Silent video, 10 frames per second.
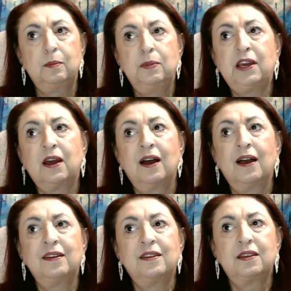
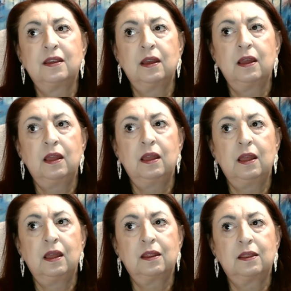because
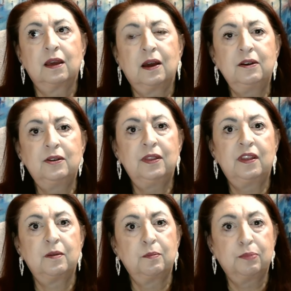the country
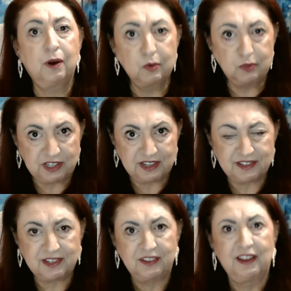that
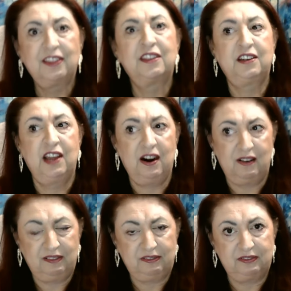imposes the
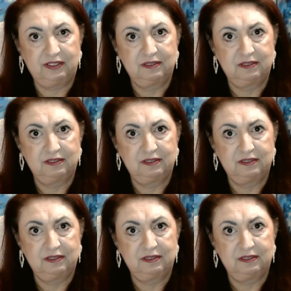tariff